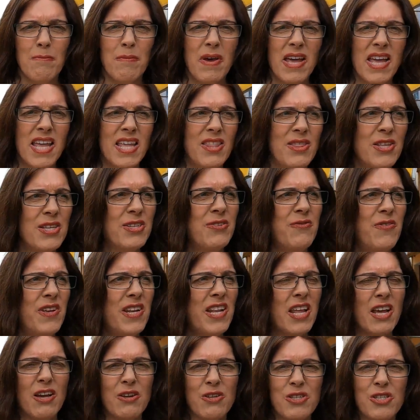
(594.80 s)
making this
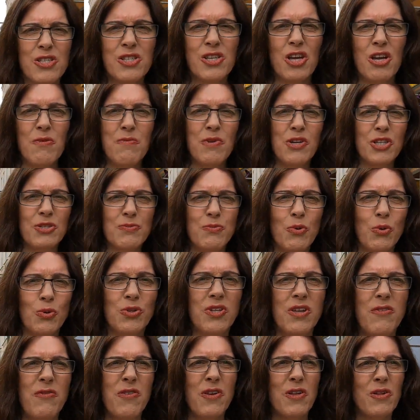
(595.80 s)
video so much
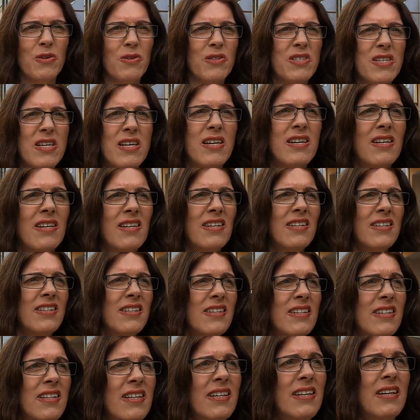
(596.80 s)
more difficult.
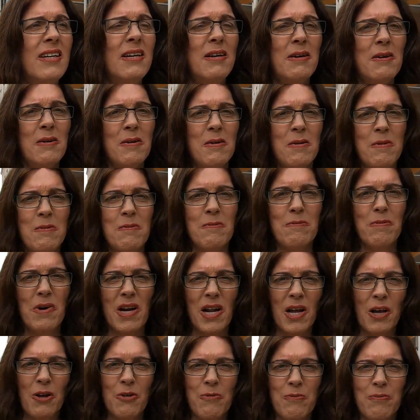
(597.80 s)

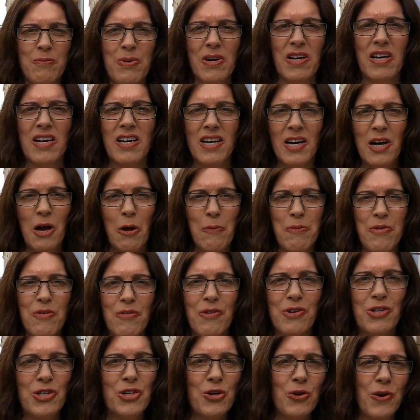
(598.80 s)
but I hope
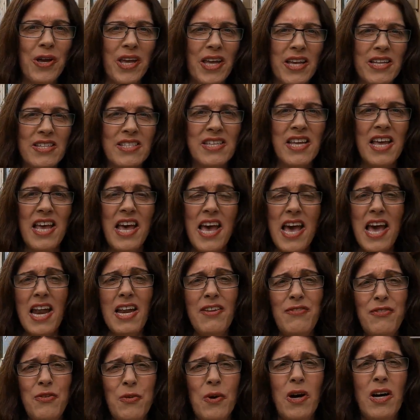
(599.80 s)
you're enjoying it.
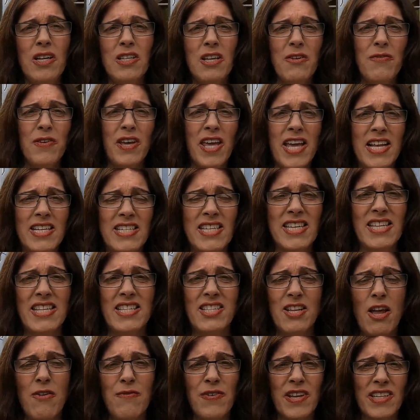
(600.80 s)
And if you are, don't forget
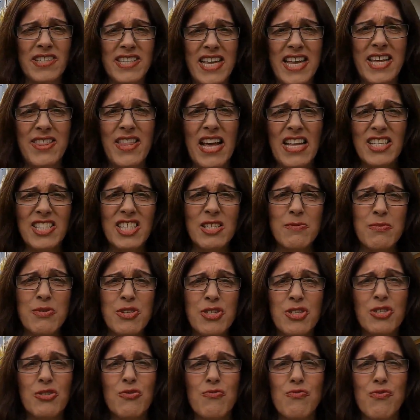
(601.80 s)
to hit that
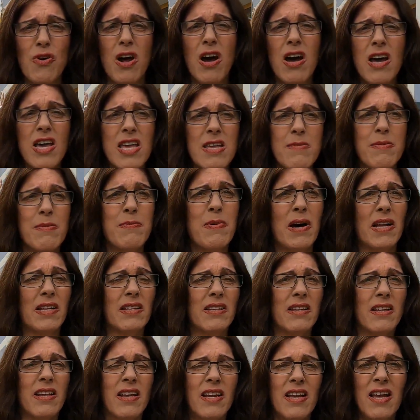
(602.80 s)
subscribe
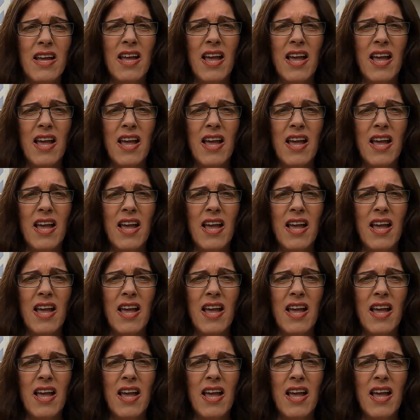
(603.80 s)
button